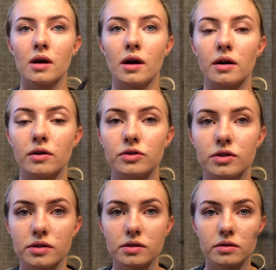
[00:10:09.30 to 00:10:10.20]
and I'll
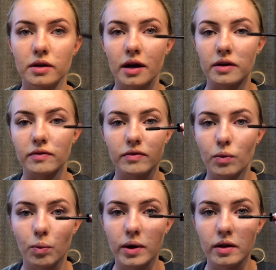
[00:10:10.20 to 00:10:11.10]
just kind of
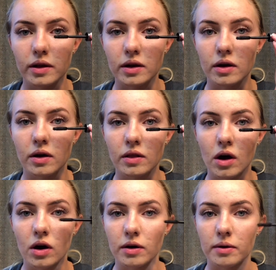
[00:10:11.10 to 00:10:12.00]
wiggle it
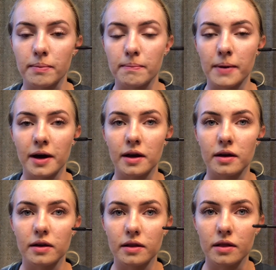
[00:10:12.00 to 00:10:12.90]
along
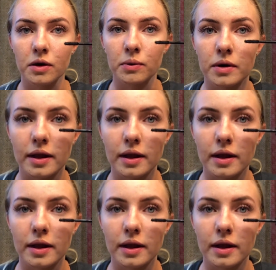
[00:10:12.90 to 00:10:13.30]
my lower